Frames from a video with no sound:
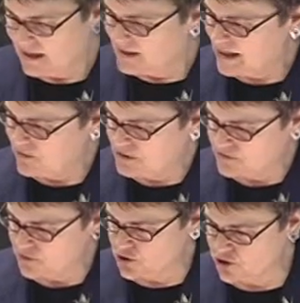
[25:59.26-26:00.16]
Now, this
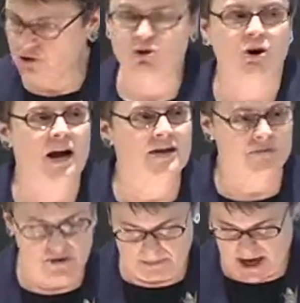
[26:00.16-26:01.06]
virginal triumph
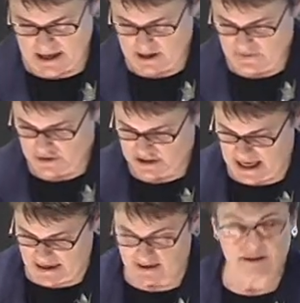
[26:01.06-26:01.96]
of the body over
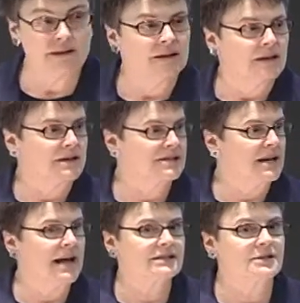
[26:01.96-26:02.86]
death as
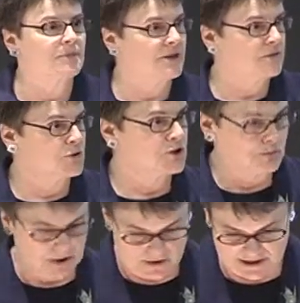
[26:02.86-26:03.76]
enacted by the Virgin
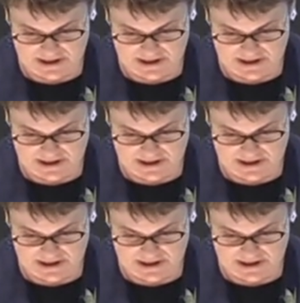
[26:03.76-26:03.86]
Mary's